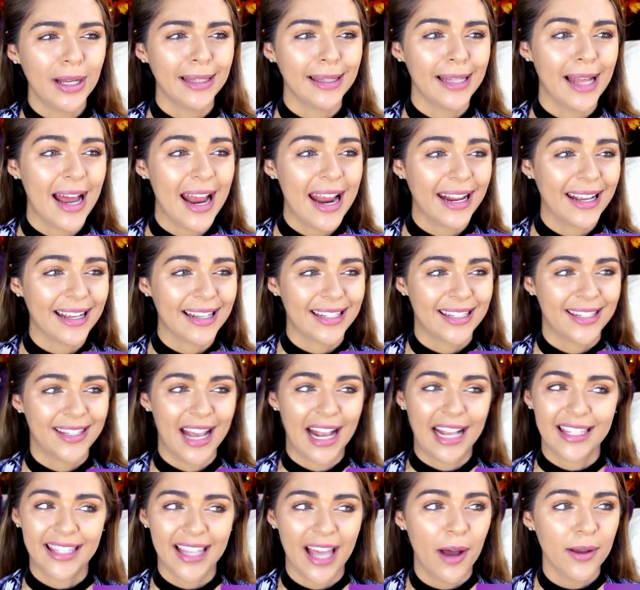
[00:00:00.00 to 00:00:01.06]
like
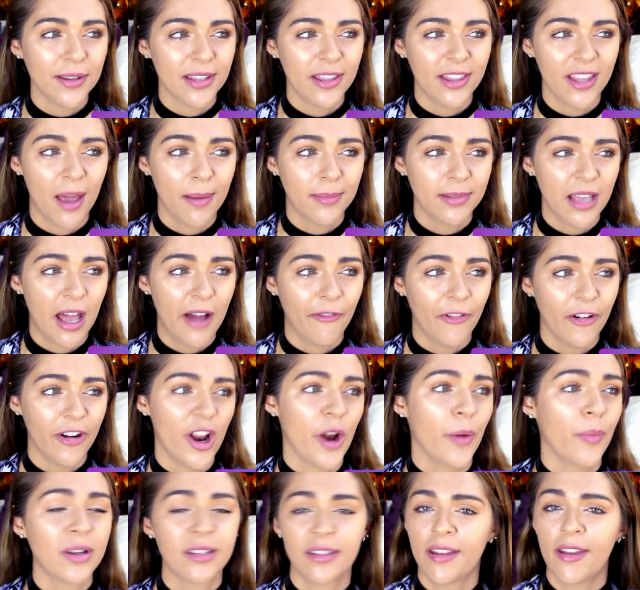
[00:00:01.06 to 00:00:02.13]
6,000 thumbs up for
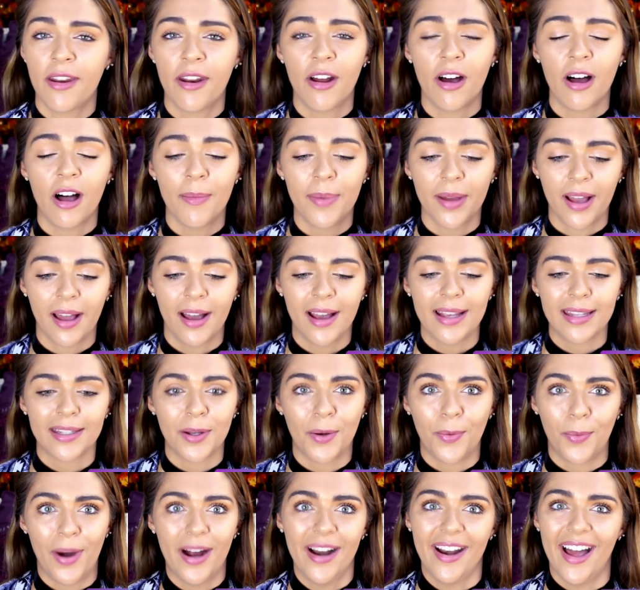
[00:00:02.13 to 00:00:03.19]
no reason at all because
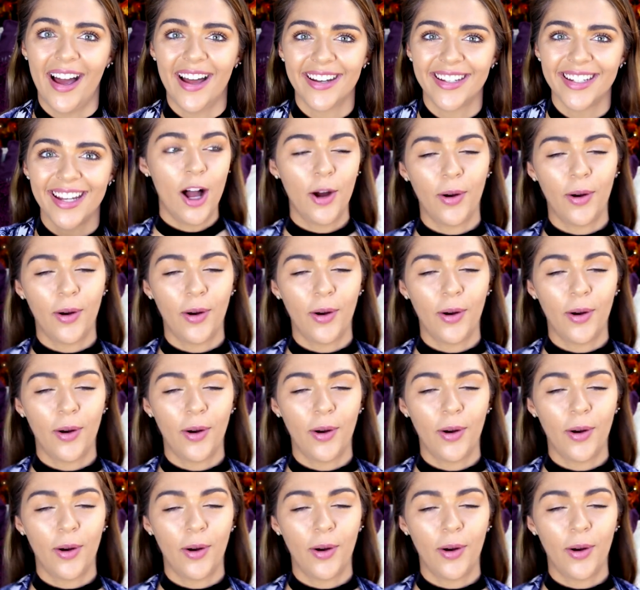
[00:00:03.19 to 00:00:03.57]
why not?